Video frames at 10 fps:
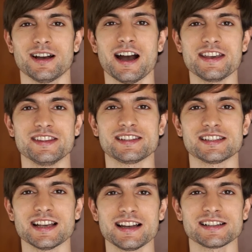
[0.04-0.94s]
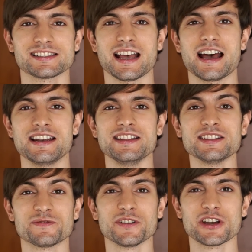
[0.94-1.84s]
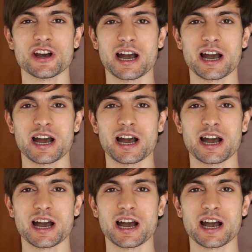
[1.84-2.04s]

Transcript: Hi, this is Alex, and in this video